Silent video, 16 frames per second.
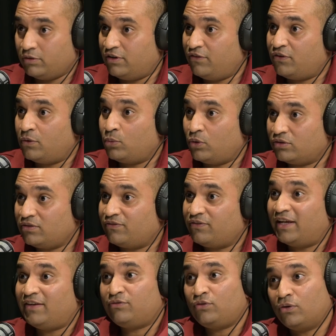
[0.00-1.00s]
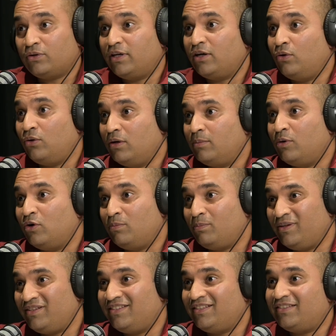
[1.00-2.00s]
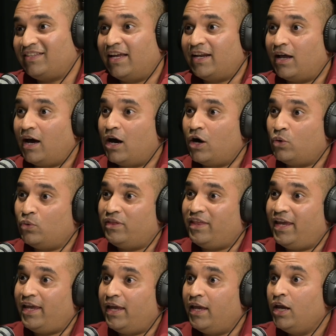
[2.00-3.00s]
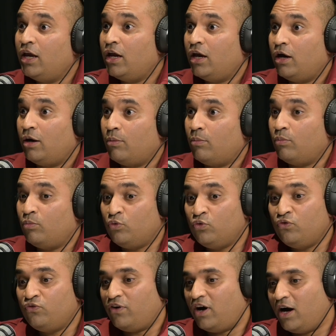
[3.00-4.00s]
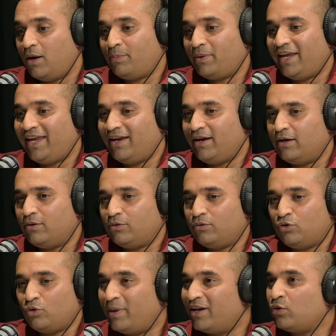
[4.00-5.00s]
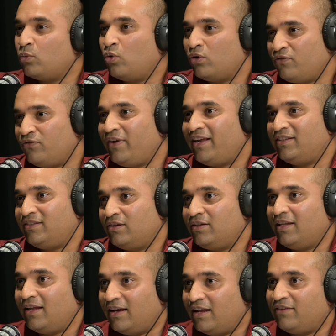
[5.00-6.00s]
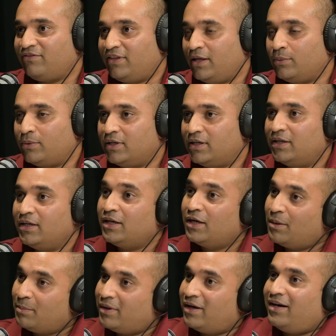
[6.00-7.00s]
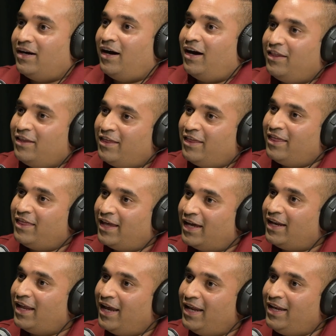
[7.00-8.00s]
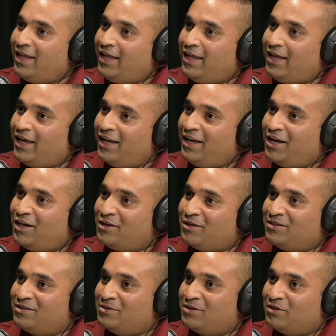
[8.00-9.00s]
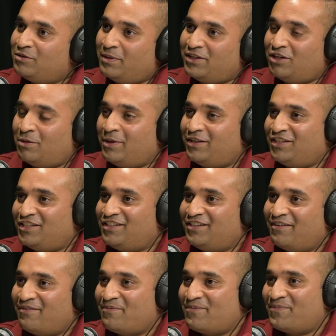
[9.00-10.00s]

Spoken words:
different walks of life, talking all about business and how they move up no matter what phase in their life they were. But other than that, any other special message?